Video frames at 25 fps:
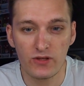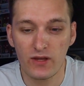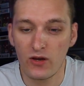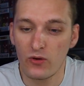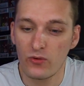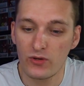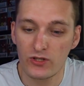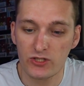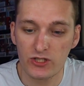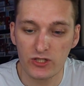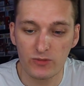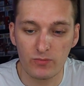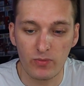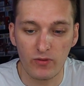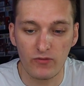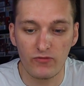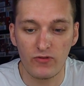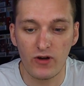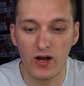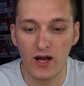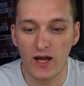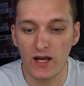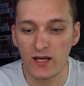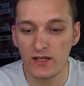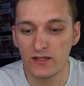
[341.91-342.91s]
they always just
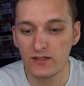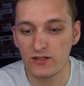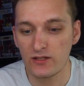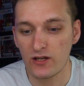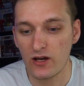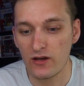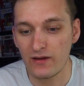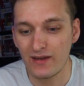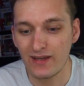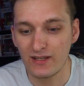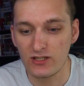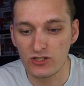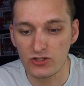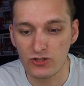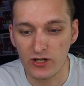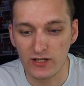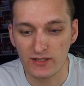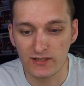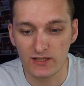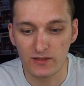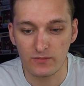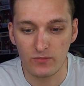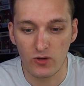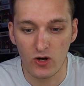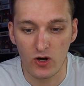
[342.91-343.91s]
provide, you know,
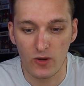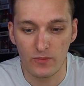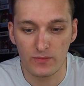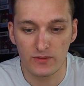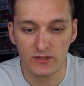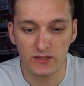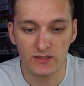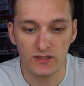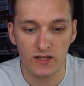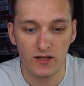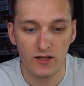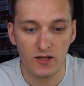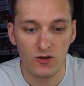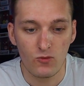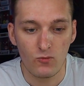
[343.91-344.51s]
interesting pops,